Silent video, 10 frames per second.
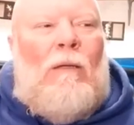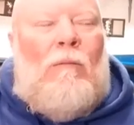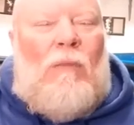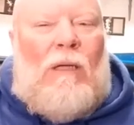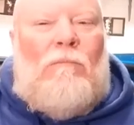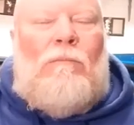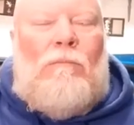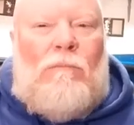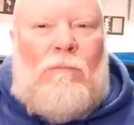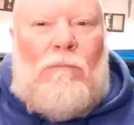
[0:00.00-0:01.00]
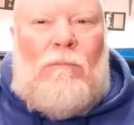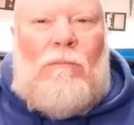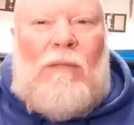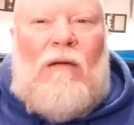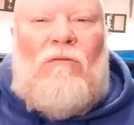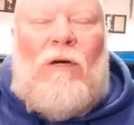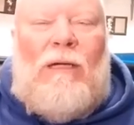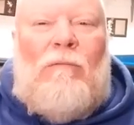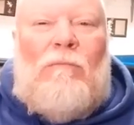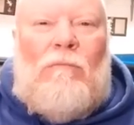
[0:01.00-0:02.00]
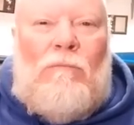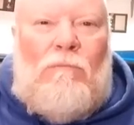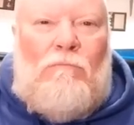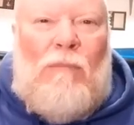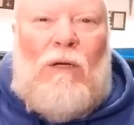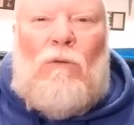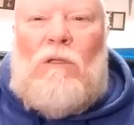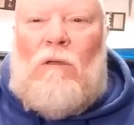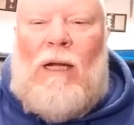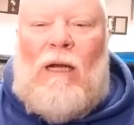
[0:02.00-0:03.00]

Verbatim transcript: But definitely middle to late